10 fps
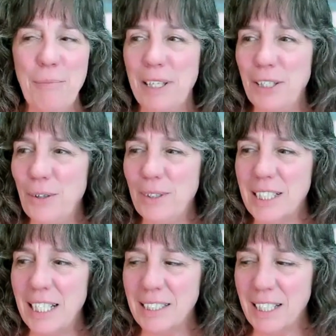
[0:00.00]
But you know,
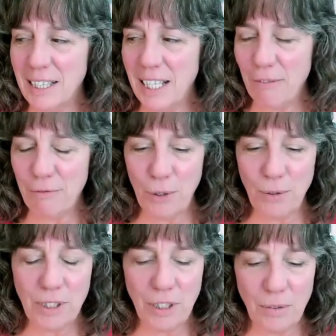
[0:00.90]
it's things like that,
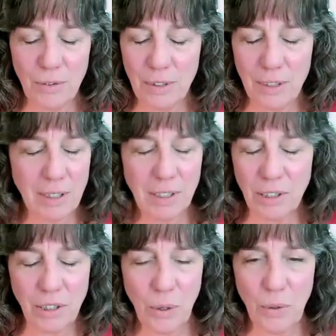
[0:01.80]
folks. You know,
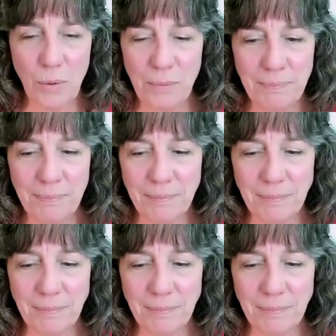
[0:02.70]
so